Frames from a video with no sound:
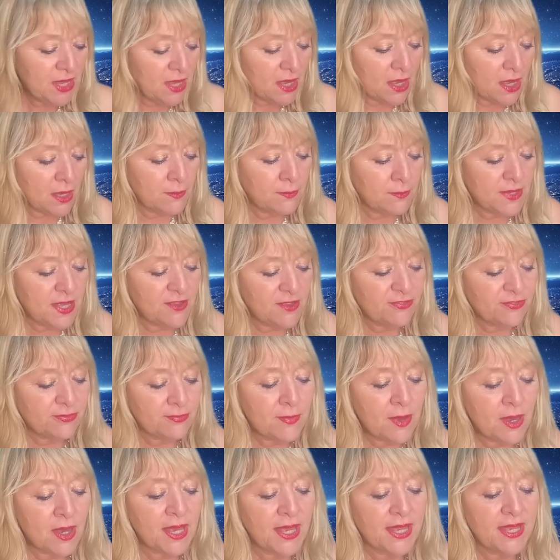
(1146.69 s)
If
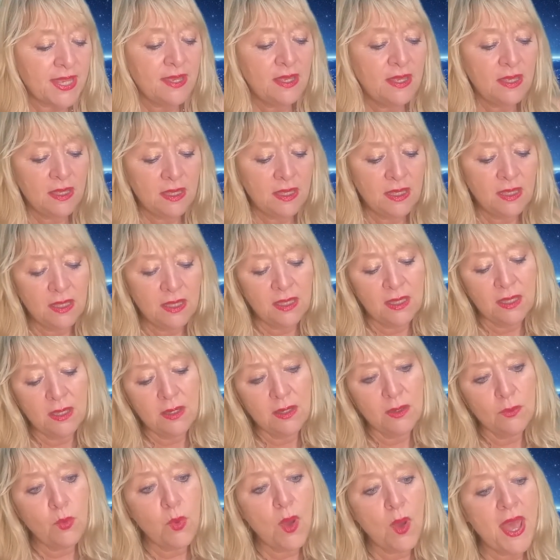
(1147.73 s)
my
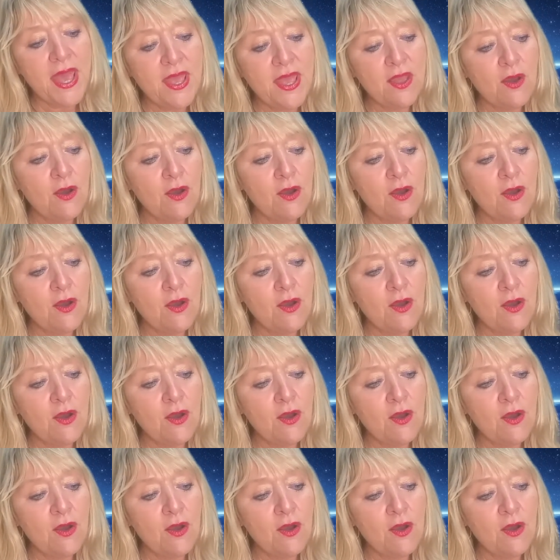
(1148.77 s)
way